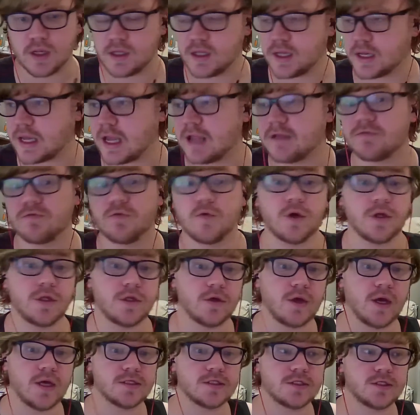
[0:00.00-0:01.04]
And I kind of want you
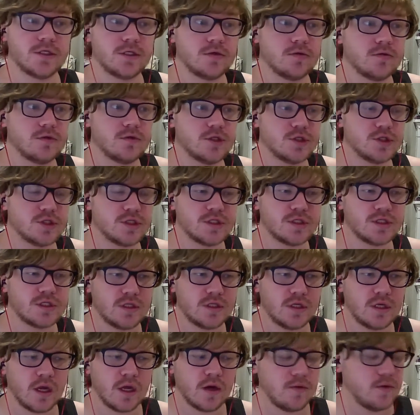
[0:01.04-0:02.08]
guys to just
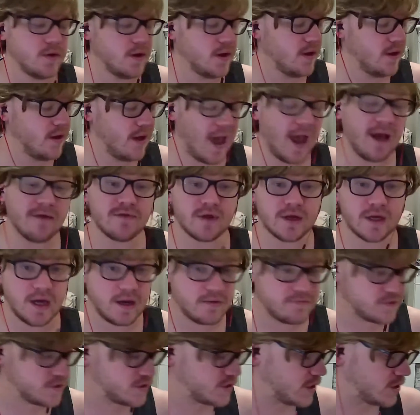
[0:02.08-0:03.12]
have that
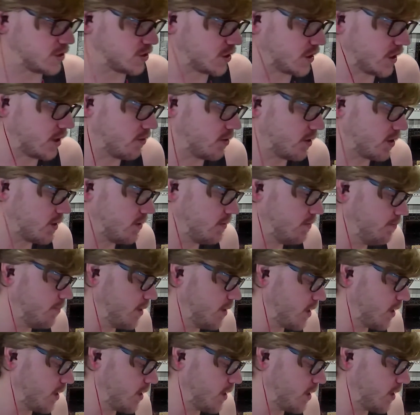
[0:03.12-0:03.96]
conversation going. But